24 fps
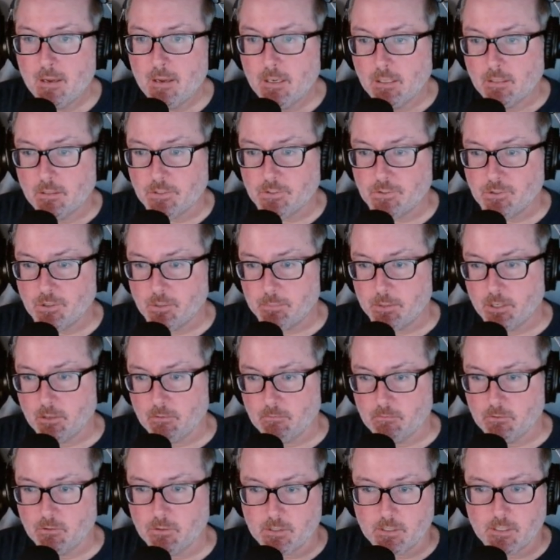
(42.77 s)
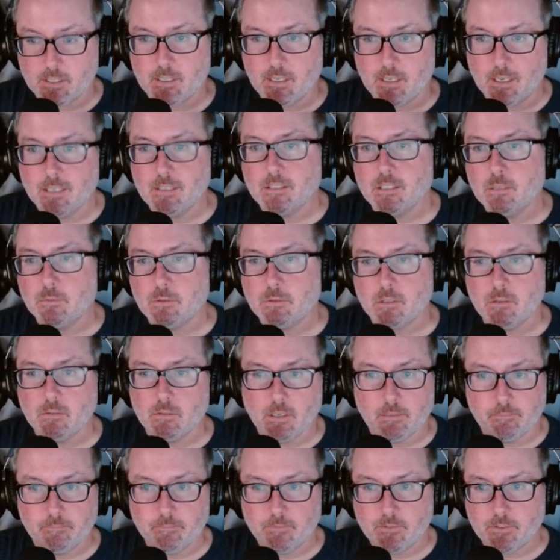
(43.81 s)
Let's jump into the rules of this guy and see what's going
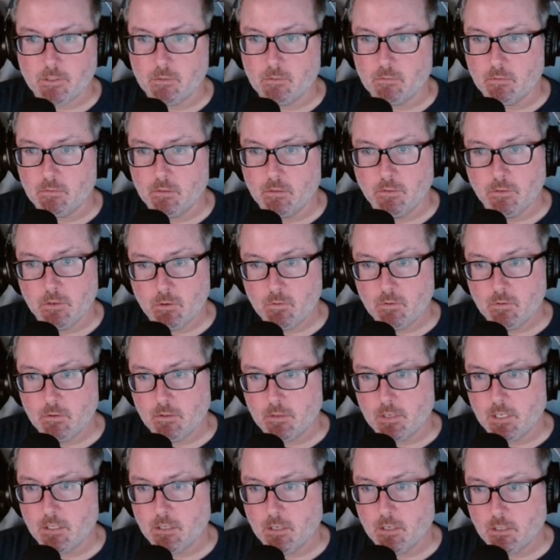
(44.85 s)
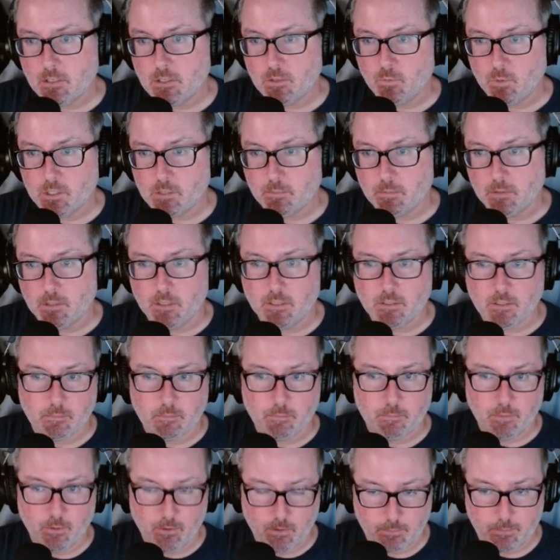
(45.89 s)
on. So note the Dutch whisper lines are
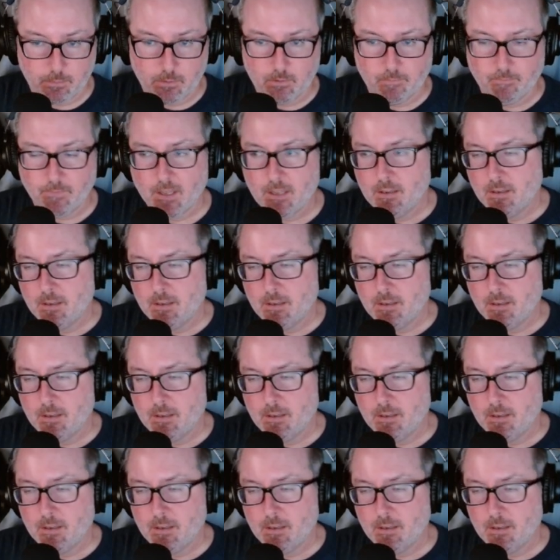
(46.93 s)
purple.